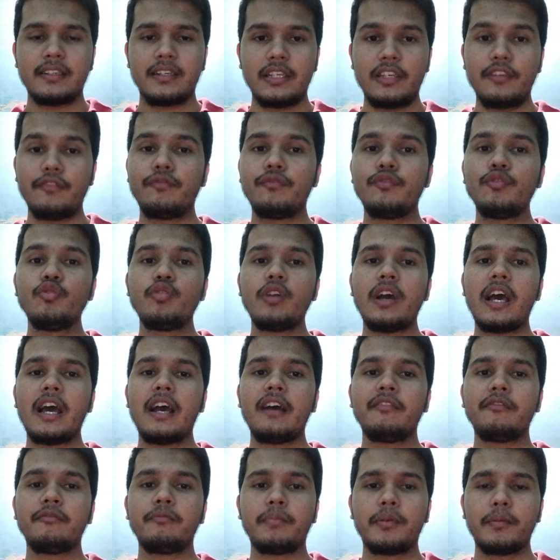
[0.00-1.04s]
If you
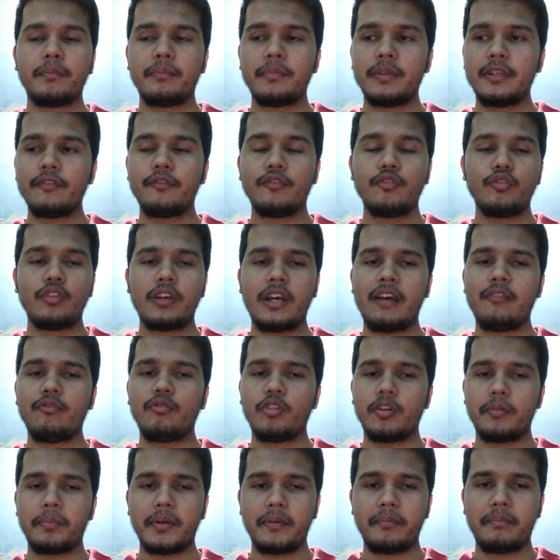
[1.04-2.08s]
have
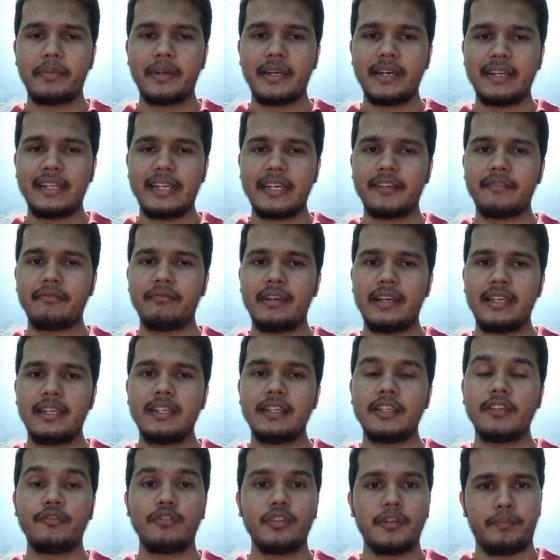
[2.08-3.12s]
not prepared that well,
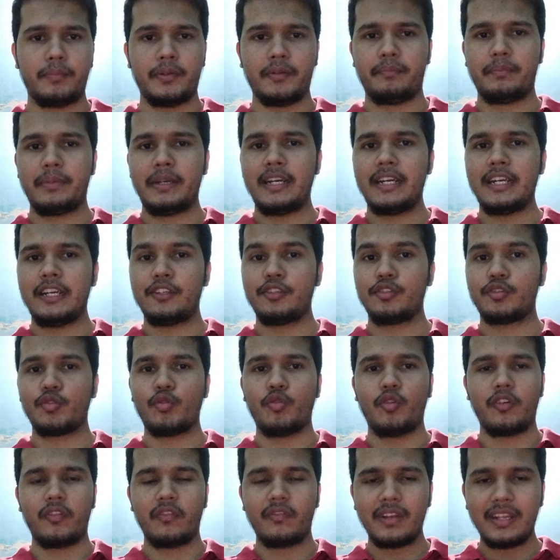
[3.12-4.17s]
if you are prepared and
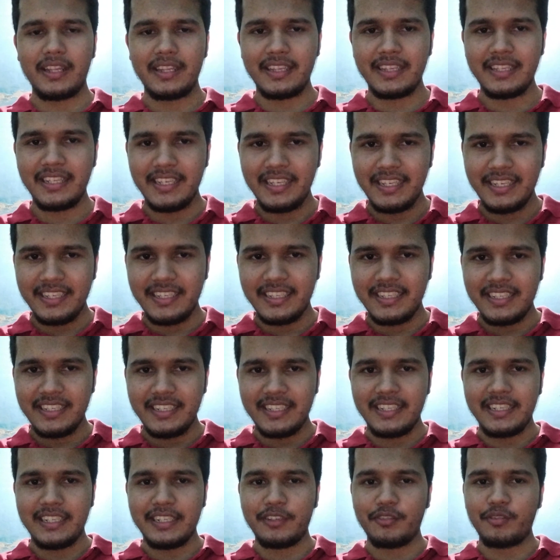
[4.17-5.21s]
score well,
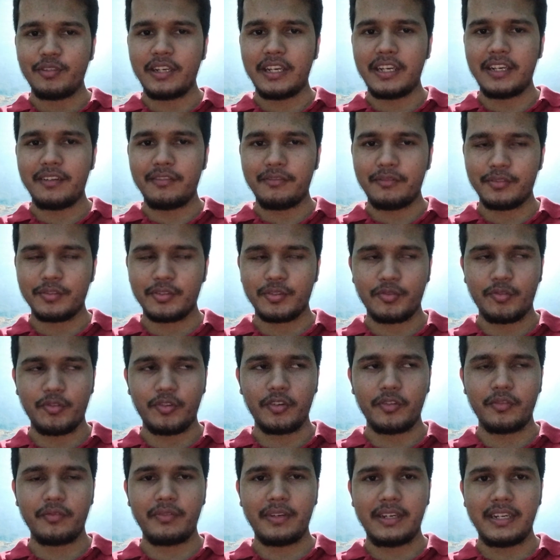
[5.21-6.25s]
and you have
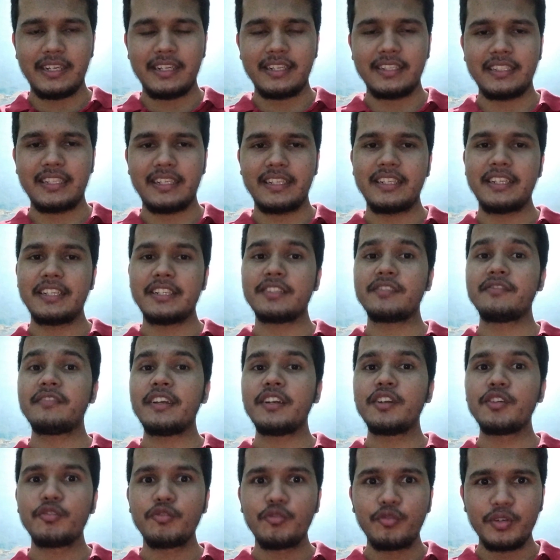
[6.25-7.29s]
scored well, then it is
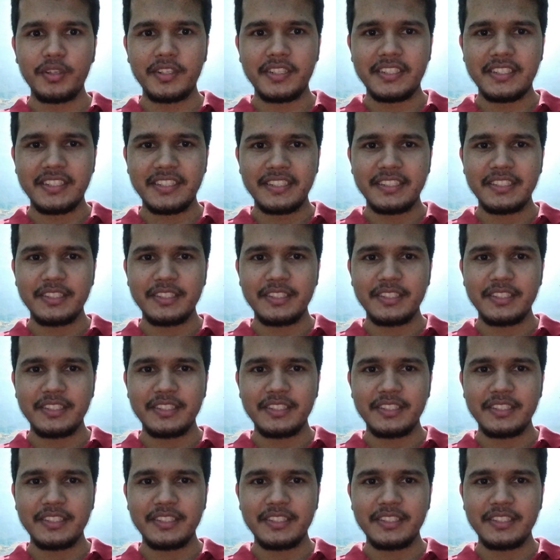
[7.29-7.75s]
very good.